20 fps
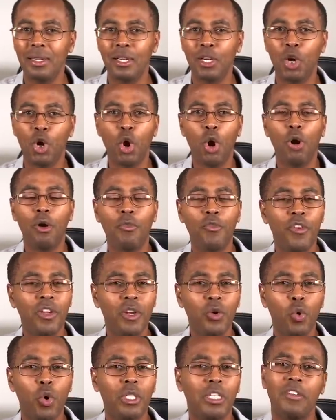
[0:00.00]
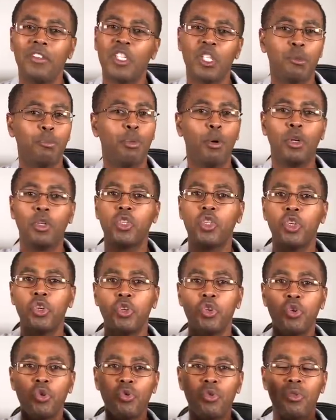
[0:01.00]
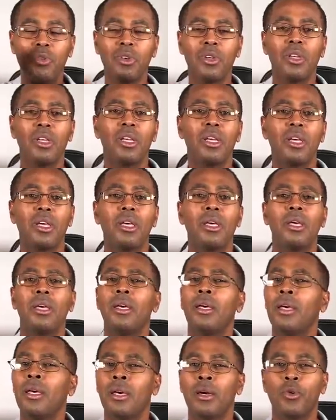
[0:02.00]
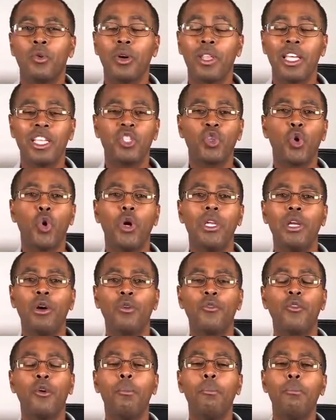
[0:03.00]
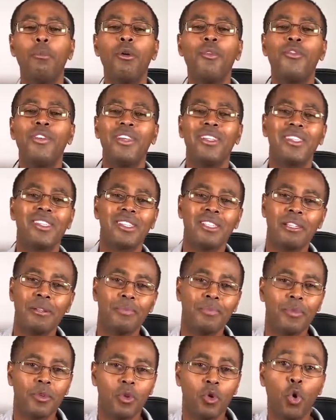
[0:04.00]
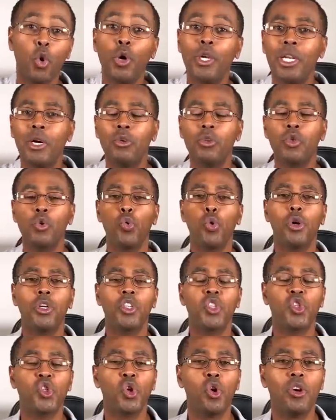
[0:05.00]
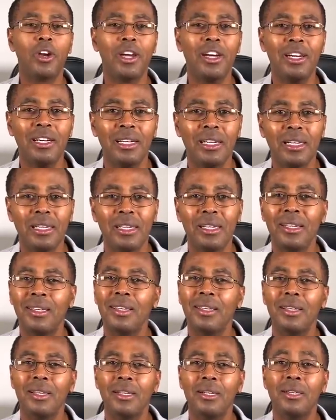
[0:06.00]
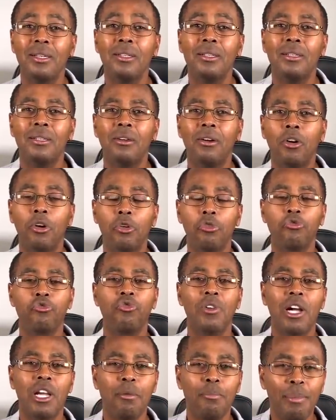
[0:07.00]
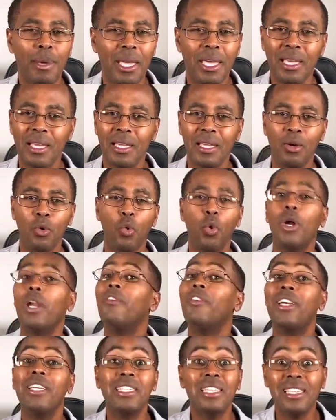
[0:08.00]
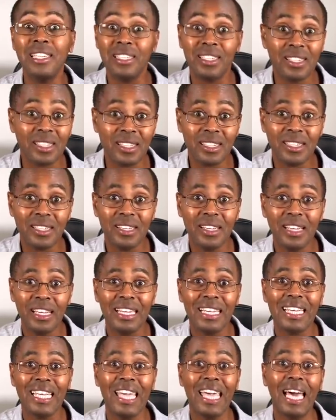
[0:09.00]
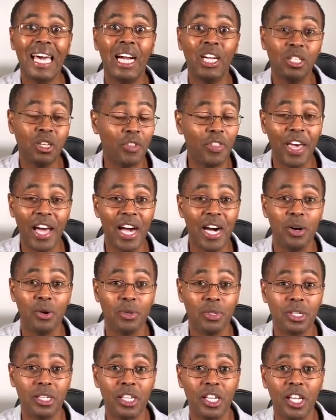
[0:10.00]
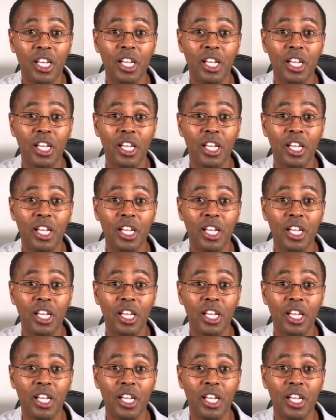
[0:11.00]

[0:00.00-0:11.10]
golfing, whatever sport you do, whether it's going out for movies, going out to watch soccer or rugby, whatever it is, get out of the house